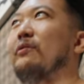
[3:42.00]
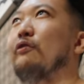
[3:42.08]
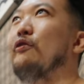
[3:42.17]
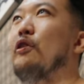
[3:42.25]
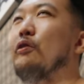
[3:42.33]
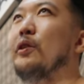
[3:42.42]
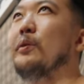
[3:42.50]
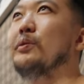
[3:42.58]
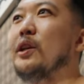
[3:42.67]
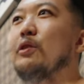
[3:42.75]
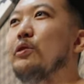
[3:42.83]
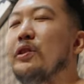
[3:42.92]
forums
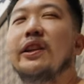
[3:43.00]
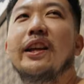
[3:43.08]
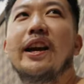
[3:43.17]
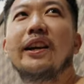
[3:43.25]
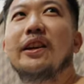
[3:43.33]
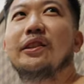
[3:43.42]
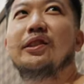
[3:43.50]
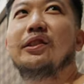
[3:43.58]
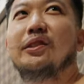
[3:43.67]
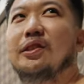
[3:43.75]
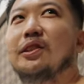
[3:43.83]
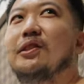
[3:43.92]
like, oh, you need a haircut,
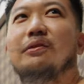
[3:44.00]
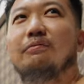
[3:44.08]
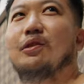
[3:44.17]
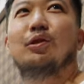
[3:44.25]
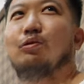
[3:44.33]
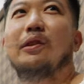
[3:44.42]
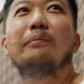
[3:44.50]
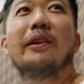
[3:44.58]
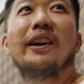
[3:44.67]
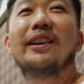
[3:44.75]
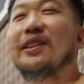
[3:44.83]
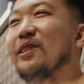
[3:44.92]
just just swing
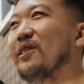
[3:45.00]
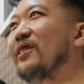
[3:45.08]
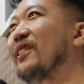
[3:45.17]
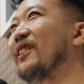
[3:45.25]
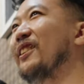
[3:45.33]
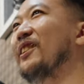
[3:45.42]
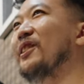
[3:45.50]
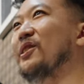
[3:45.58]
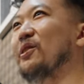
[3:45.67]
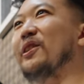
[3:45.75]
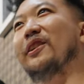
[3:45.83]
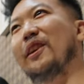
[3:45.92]
by, yeah, you know? Yeah, yeah.
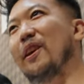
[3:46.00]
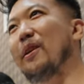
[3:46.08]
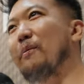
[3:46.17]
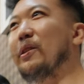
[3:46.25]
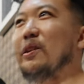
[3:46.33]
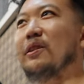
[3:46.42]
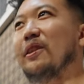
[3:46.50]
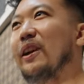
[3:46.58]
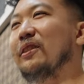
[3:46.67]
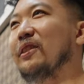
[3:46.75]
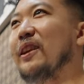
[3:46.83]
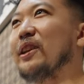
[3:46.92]
So they came and they
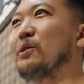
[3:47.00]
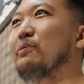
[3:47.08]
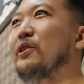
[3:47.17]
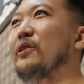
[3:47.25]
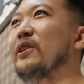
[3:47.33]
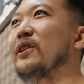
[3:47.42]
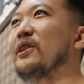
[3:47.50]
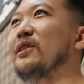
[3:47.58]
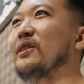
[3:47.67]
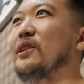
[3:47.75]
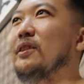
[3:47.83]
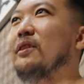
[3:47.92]
liked the experience.
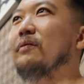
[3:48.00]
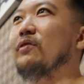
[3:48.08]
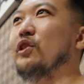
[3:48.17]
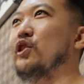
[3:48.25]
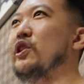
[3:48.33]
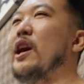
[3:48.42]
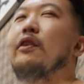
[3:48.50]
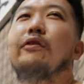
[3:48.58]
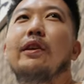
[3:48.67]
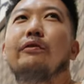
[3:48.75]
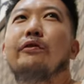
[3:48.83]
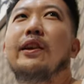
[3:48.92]
They shared with
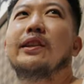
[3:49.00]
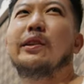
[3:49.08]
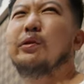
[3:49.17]
their friends. I